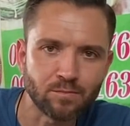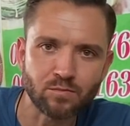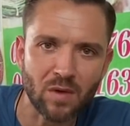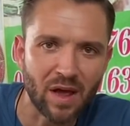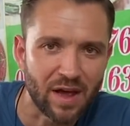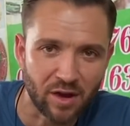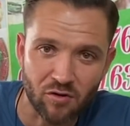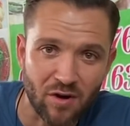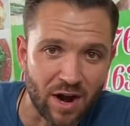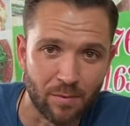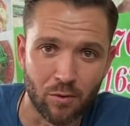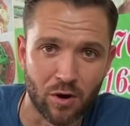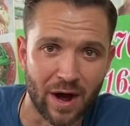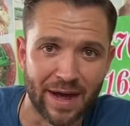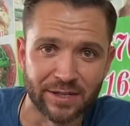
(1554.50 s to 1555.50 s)
Incredible,
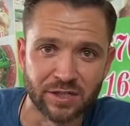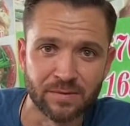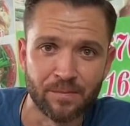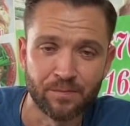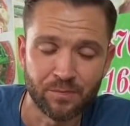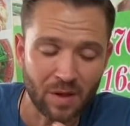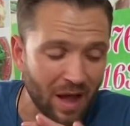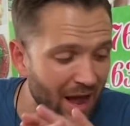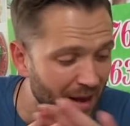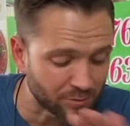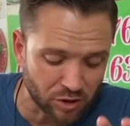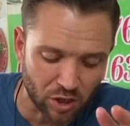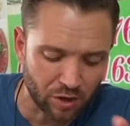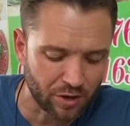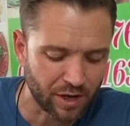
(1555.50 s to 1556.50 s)
guys.
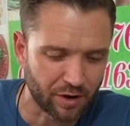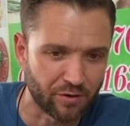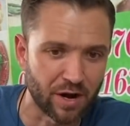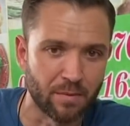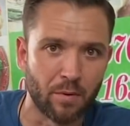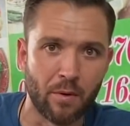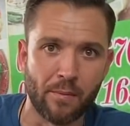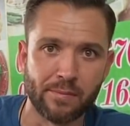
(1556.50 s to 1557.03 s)
Absolutely incredible.